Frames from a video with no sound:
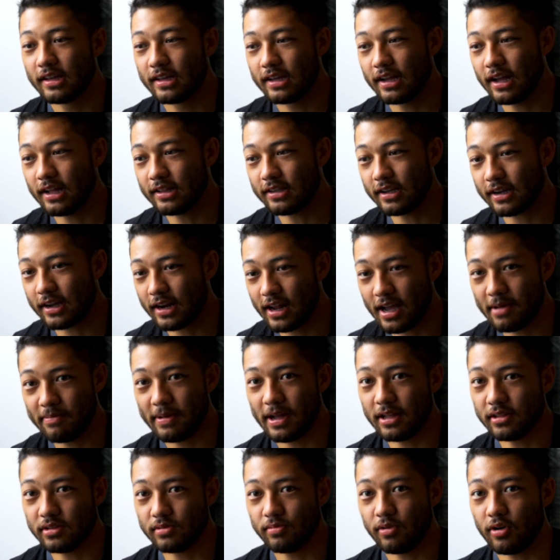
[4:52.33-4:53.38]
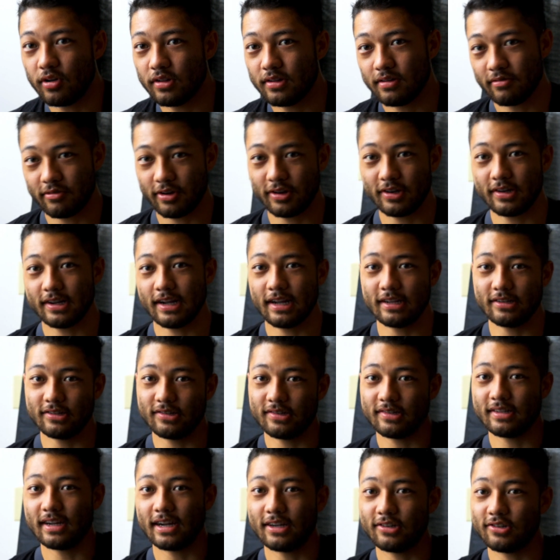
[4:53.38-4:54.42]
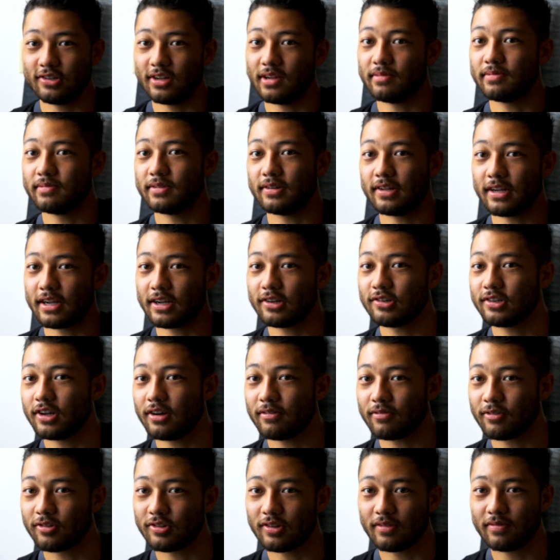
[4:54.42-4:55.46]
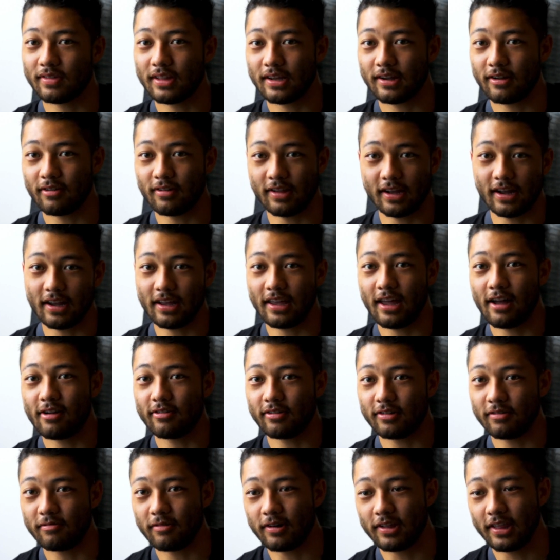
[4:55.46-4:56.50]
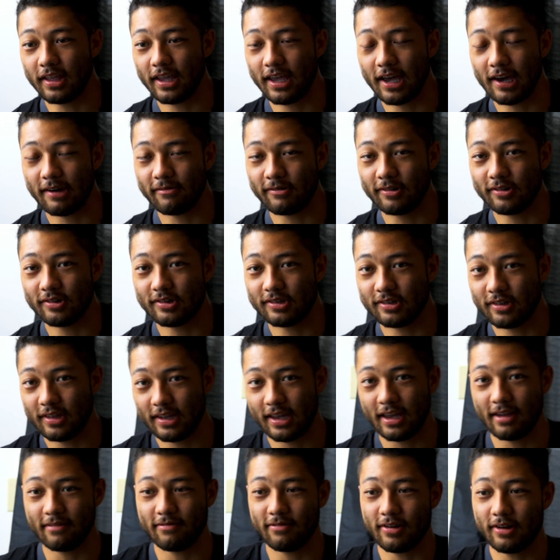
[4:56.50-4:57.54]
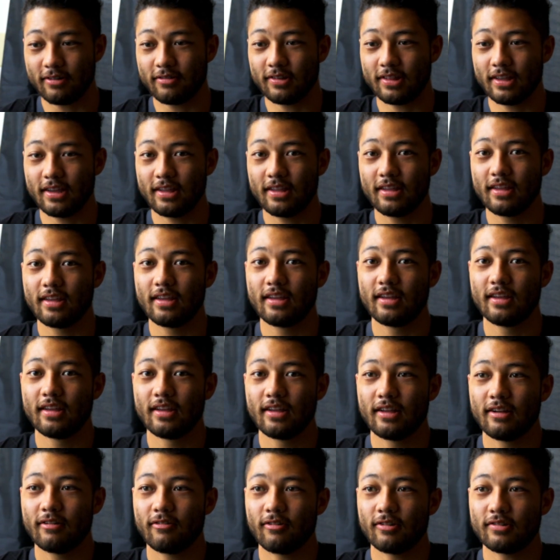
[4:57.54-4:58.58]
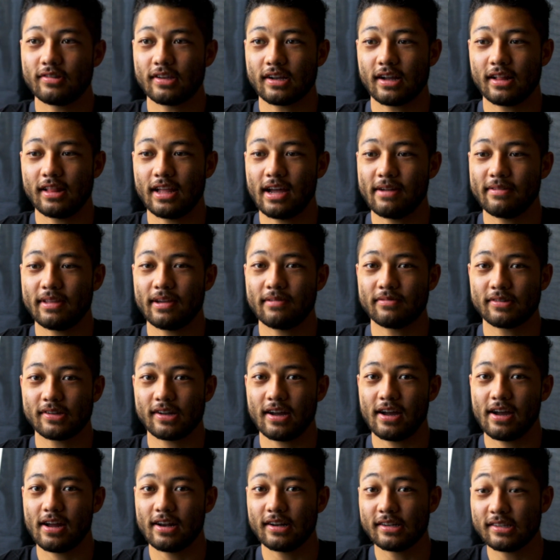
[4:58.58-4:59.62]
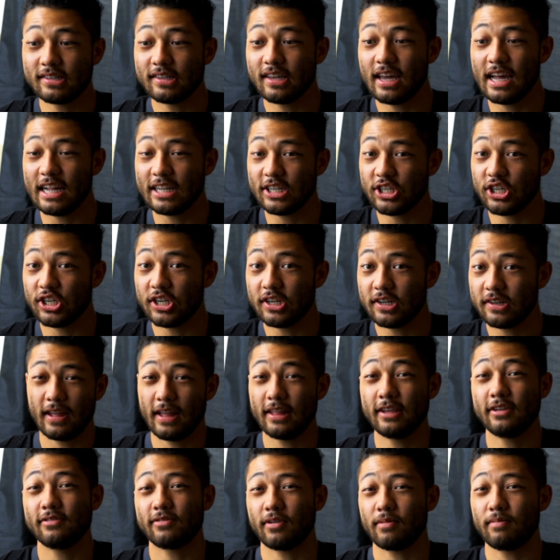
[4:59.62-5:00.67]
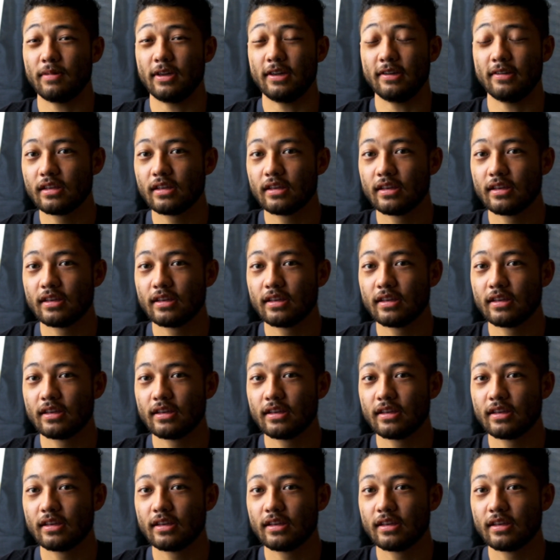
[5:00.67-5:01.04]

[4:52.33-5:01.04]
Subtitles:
And it's like an iPad small enough where you can kind of just stash it up on like a shelf or something, or like a counter where they can't reach it, so they can't fuck with it. where it's like a laptop's kind of sketchy, at least for me.